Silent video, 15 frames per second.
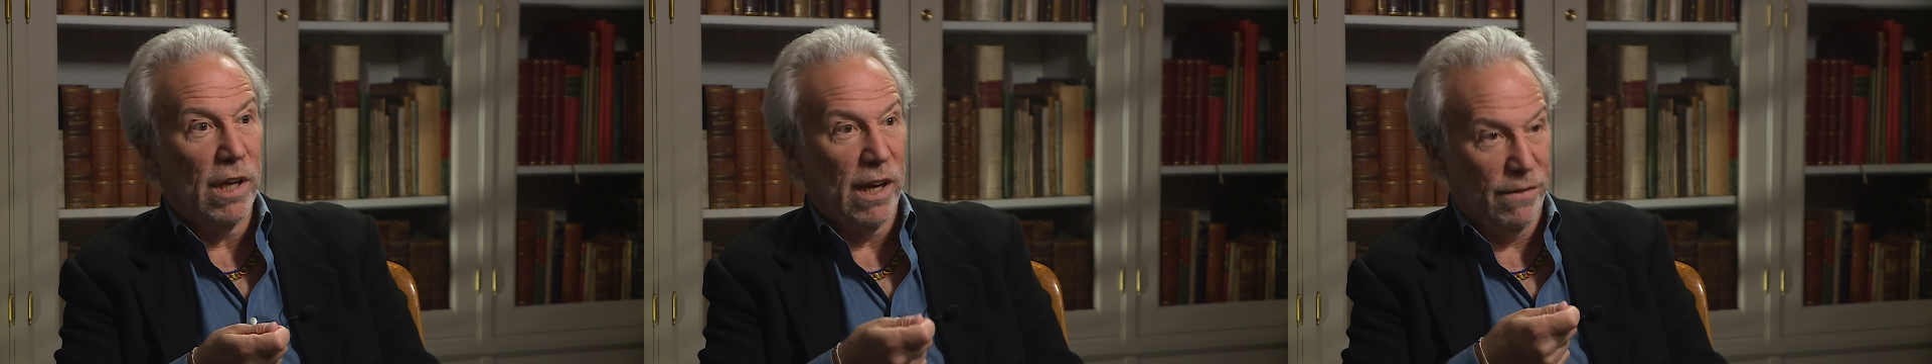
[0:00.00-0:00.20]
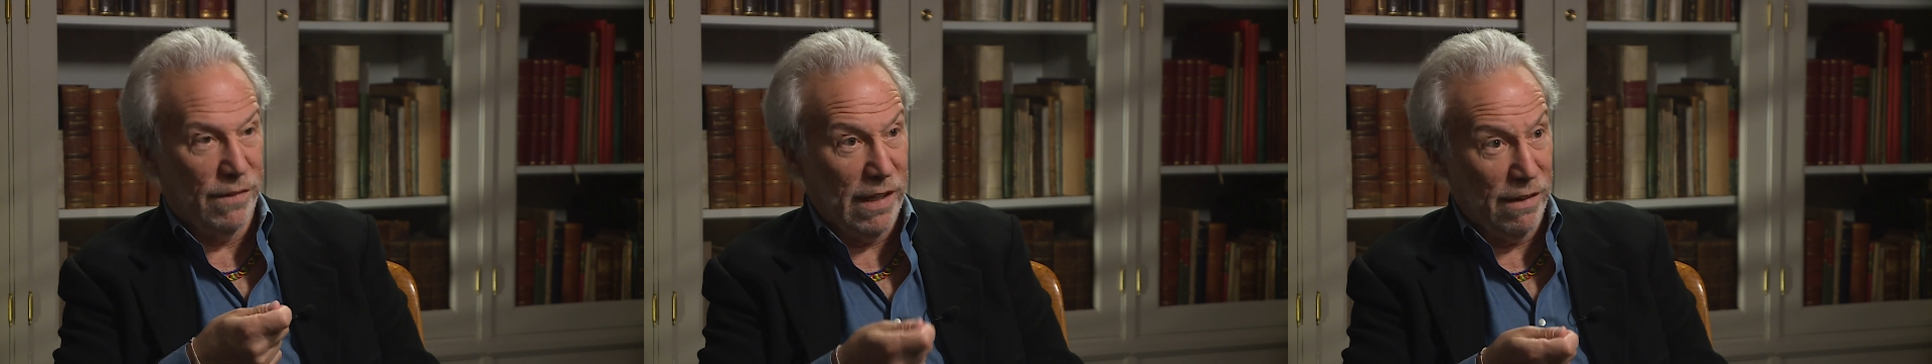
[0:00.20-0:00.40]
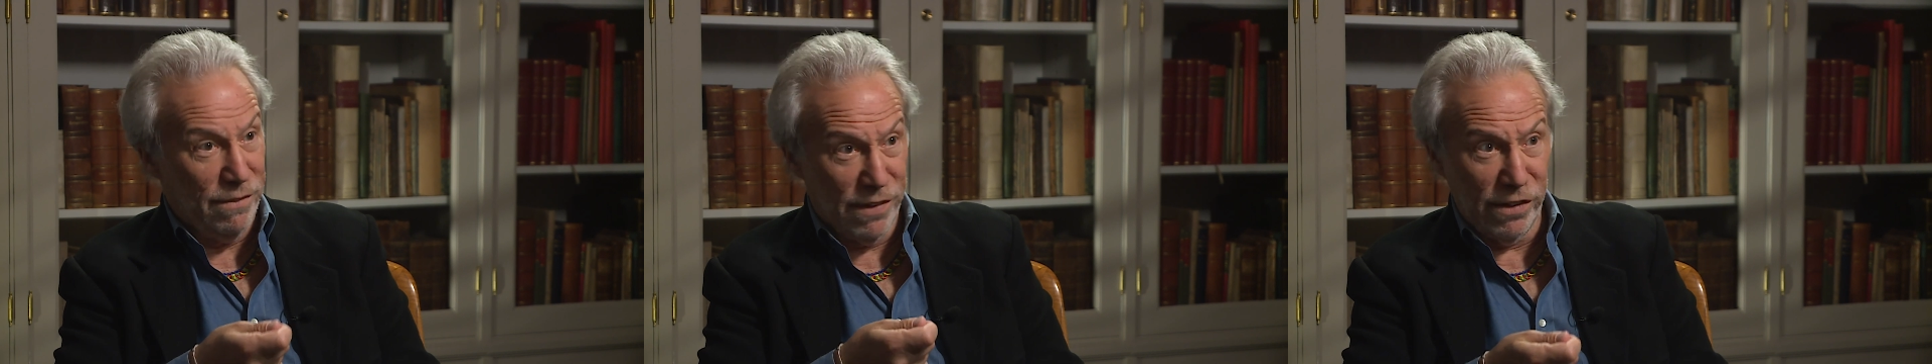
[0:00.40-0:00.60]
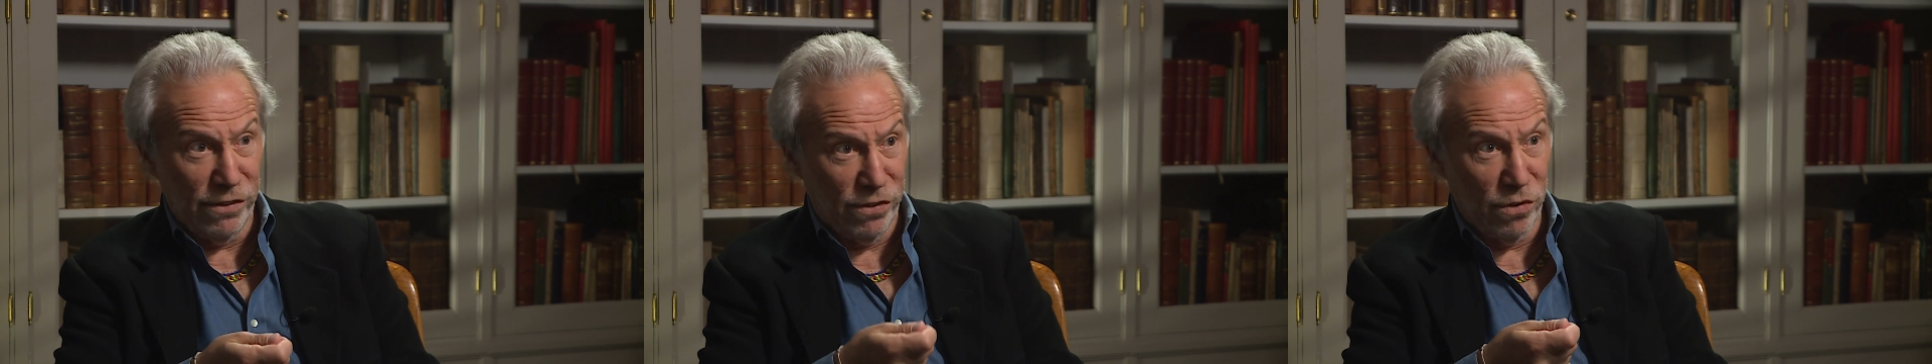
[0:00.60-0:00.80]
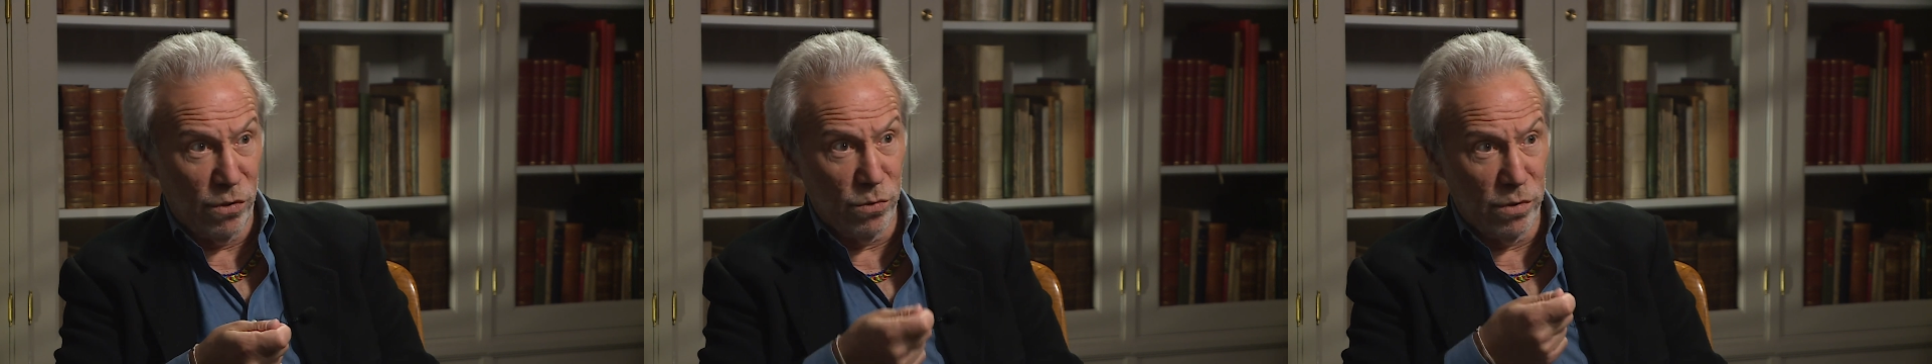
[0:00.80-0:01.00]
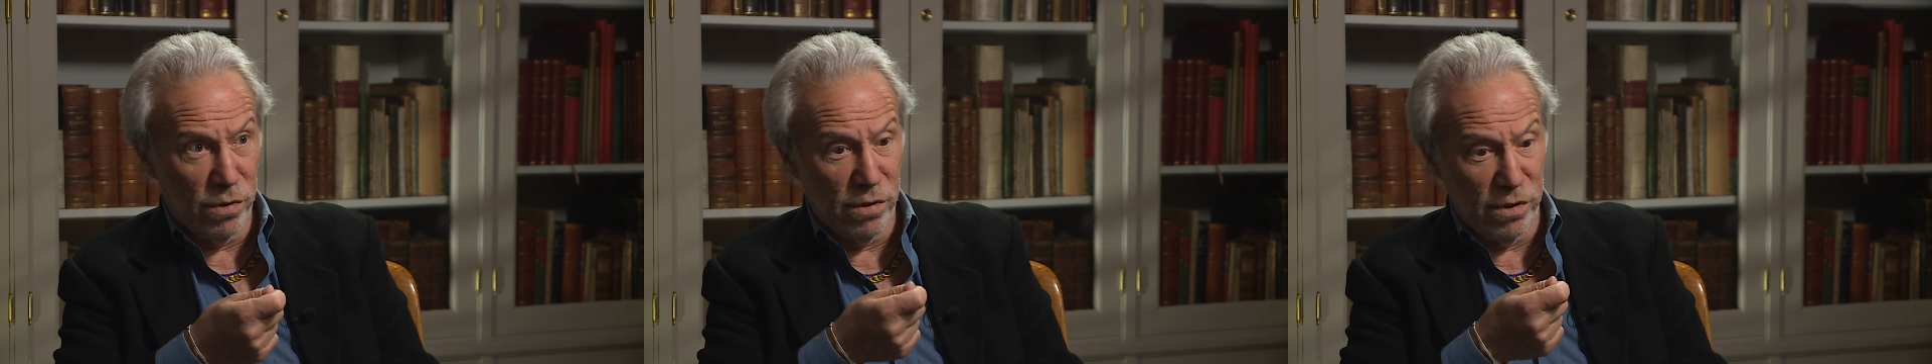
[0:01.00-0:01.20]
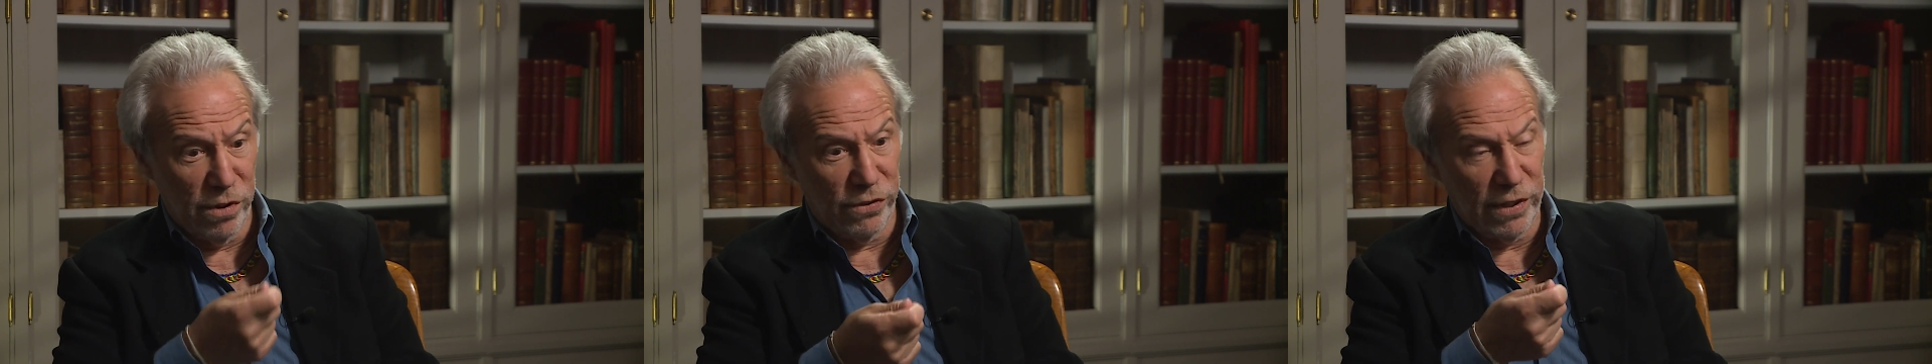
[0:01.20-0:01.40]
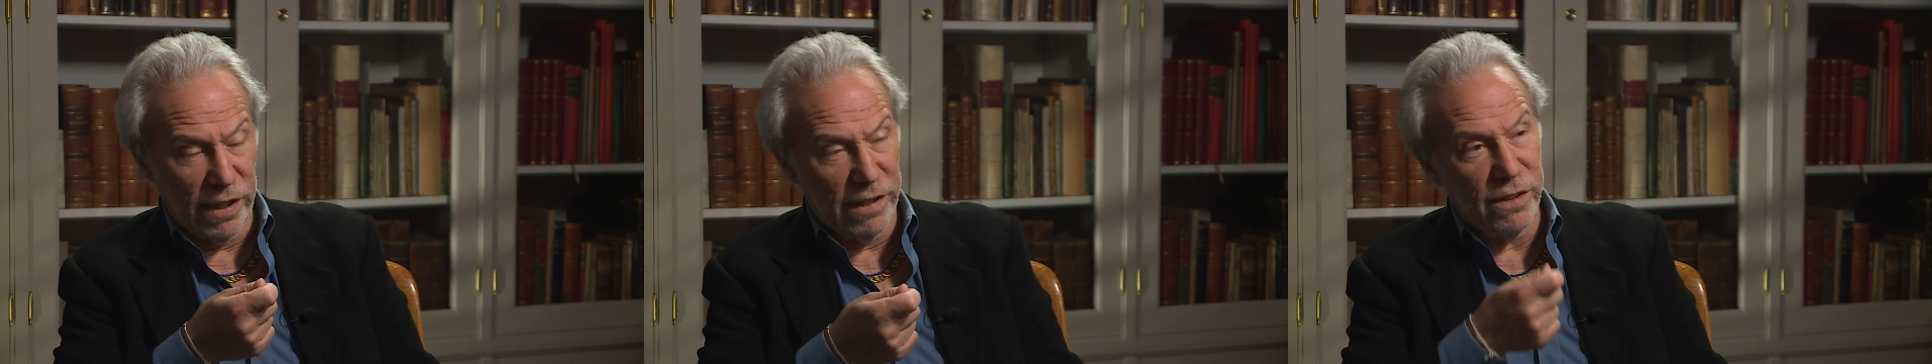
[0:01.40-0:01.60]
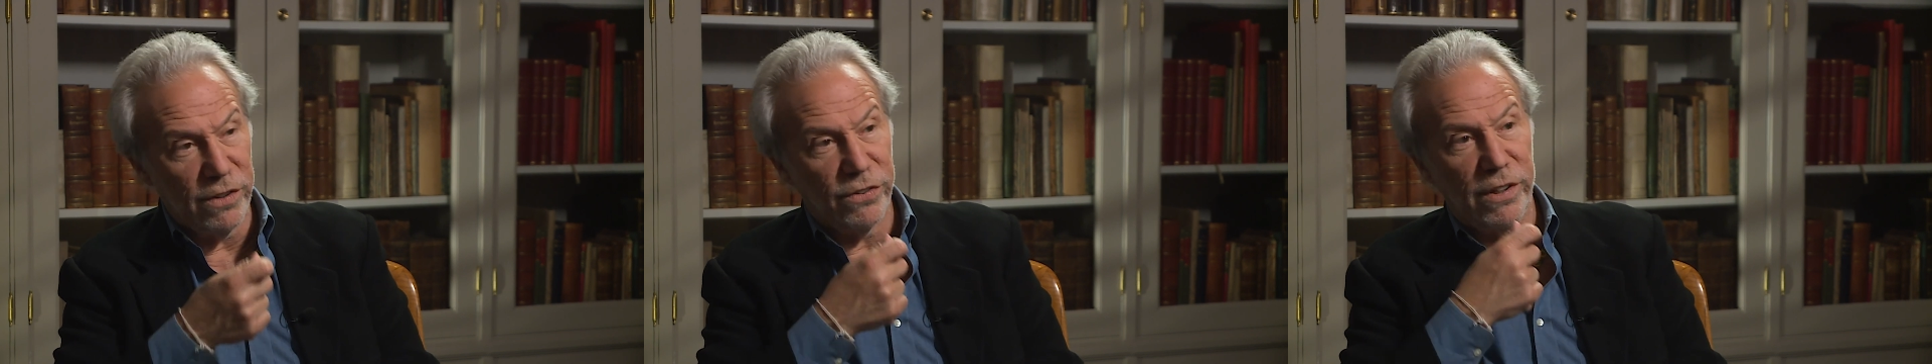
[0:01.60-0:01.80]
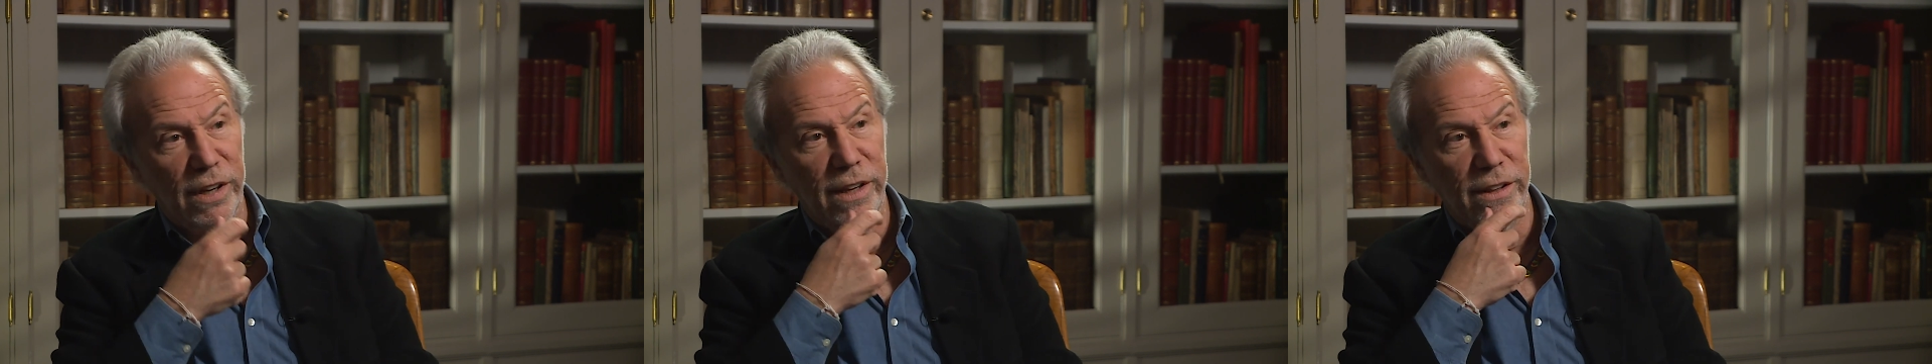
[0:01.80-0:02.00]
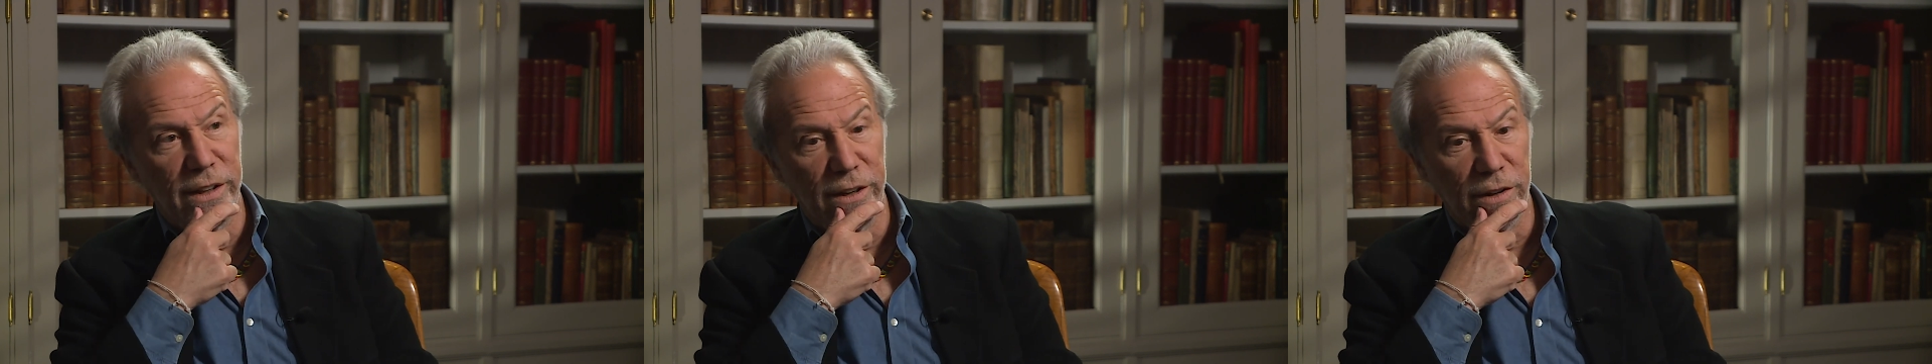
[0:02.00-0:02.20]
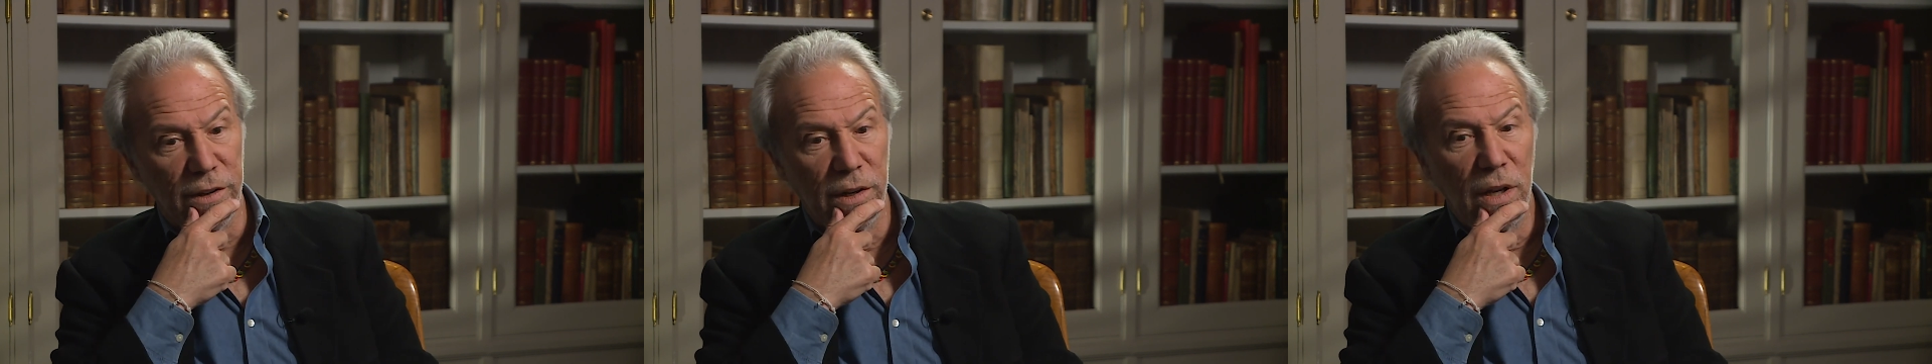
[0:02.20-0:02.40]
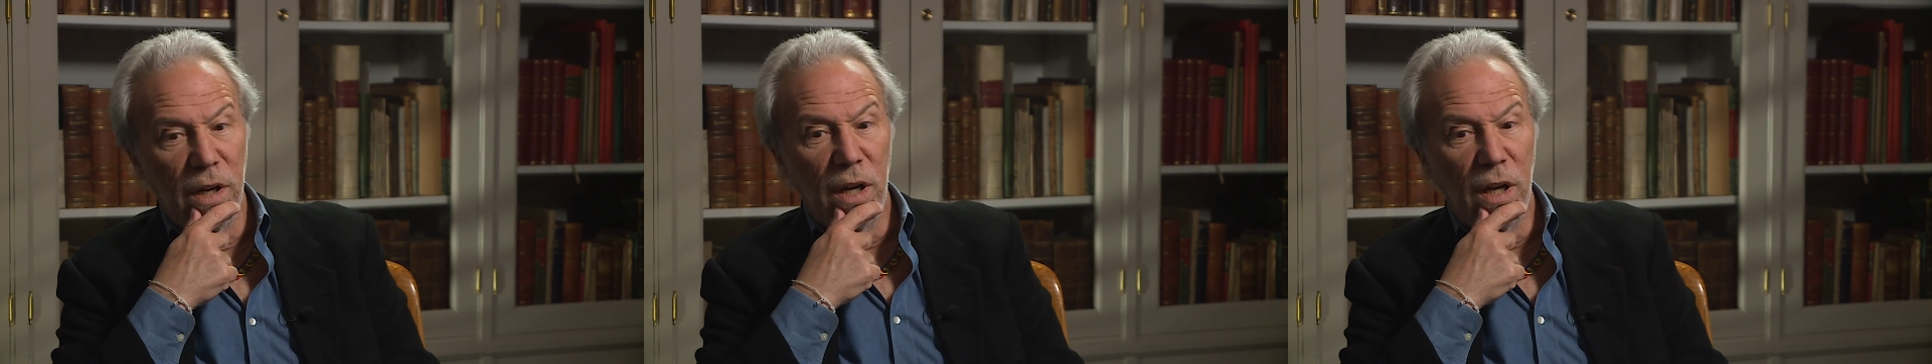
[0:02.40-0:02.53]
if they so decide to stay there.